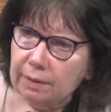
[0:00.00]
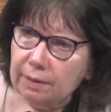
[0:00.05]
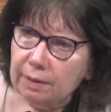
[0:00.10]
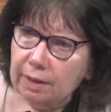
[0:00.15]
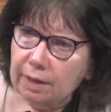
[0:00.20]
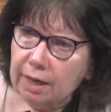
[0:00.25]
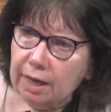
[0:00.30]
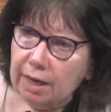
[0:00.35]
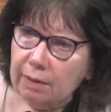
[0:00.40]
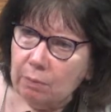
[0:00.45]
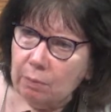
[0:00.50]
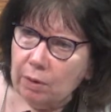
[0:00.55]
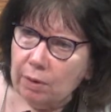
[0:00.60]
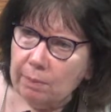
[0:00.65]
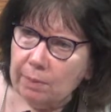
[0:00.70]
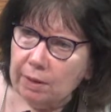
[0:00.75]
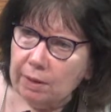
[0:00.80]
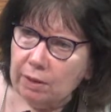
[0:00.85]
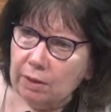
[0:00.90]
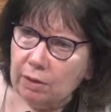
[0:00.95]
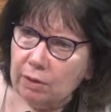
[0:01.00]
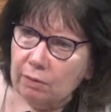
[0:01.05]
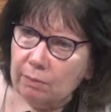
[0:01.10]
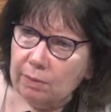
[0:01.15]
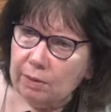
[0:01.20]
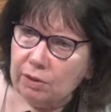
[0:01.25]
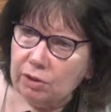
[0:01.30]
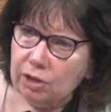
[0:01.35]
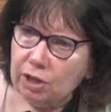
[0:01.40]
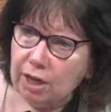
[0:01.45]
and women who have been
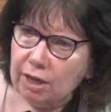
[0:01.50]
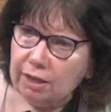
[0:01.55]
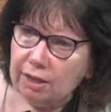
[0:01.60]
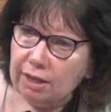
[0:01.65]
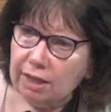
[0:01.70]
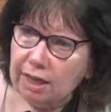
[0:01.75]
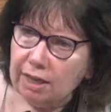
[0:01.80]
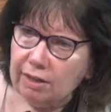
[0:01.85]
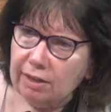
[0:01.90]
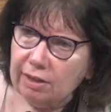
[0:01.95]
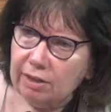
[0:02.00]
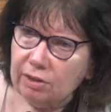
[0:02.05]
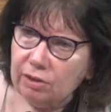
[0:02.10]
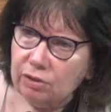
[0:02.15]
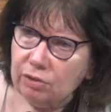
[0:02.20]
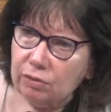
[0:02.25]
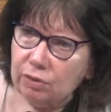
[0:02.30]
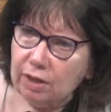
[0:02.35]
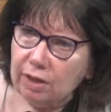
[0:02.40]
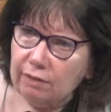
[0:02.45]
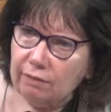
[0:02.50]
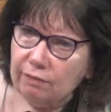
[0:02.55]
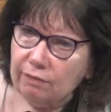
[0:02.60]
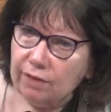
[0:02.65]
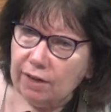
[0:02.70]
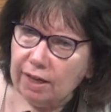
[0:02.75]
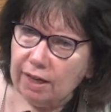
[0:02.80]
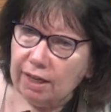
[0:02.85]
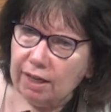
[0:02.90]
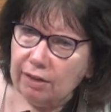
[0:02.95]
shot to death in the street
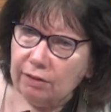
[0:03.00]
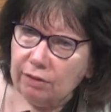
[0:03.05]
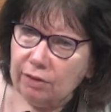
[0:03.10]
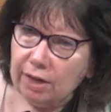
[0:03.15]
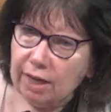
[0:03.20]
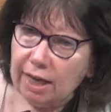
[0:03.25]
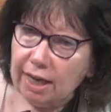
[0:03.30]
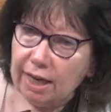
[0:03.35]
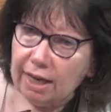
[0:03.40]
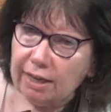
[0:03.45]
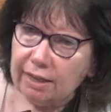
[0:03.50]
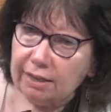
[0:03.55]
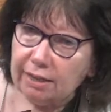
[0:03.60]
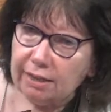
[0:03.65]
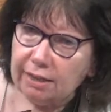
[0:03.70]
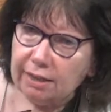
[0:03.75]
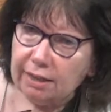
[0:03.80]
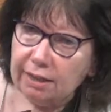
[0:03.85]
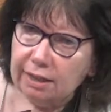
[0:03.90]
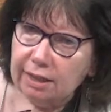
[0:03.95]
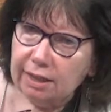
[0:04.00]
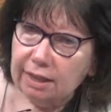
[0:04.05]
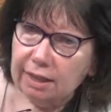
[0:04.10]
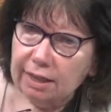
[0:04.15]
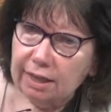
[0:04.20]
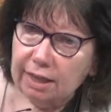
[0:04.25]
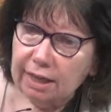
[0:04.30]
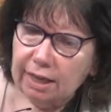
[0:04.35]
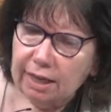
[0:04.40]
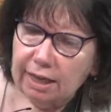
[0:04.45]
fighting other gangs.
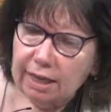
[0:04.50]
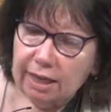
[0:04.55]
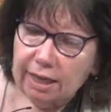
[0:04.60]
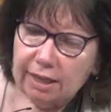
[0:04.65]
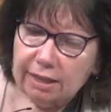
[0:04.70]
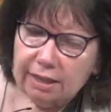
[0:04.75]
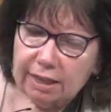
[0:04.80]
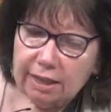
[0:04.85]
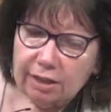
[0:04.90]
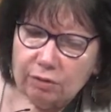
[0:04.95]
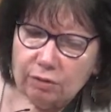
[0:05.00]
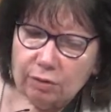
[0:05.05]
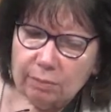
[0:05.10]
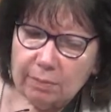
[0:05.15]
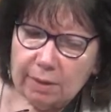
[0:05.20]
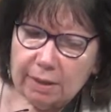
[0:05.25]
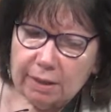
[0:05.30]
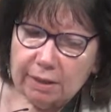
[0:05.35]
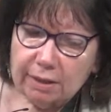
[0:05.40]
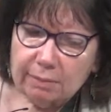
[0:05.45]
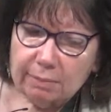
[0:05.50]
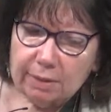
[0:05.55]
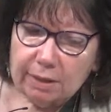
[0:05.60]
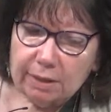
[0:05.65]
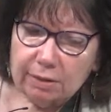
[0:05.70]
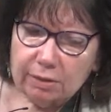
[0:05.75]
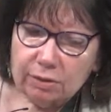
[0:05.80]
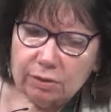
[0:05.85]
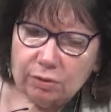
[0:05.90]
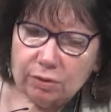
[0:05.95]
He's got a tremendous
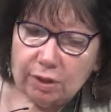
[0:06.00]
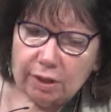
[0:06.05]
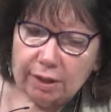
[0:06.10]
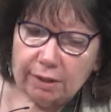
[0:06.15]
ministry.